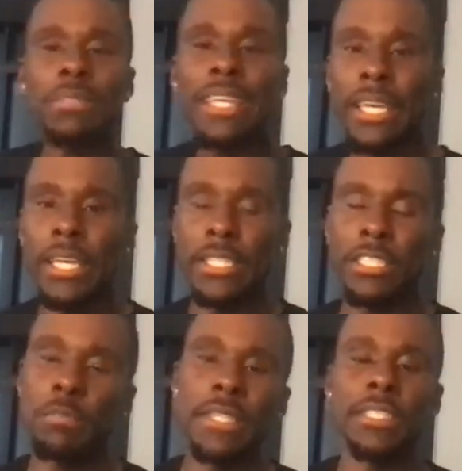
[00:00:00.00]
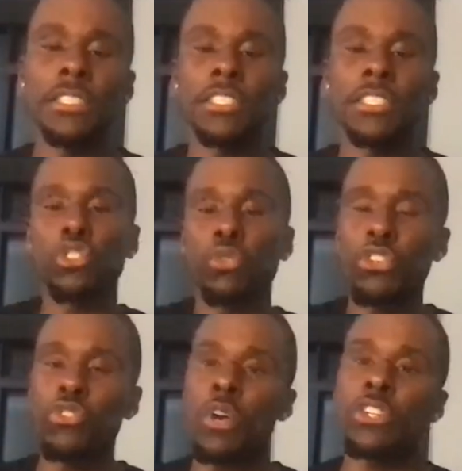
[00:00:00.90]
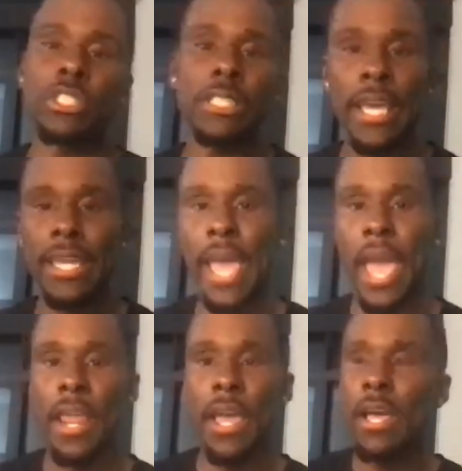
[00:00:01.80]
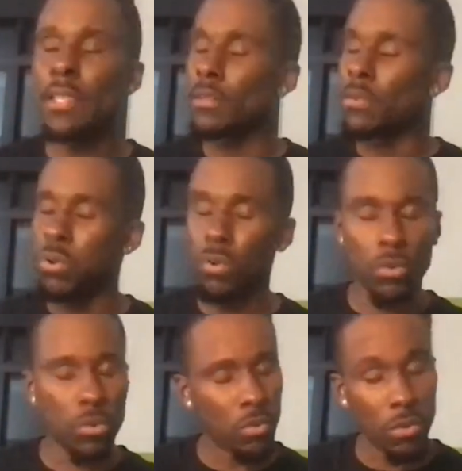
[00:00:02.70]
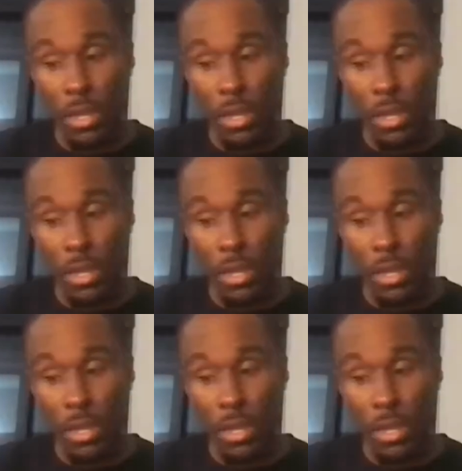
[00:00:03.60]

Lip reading: thing in this business. And the sooner you understand that, listen,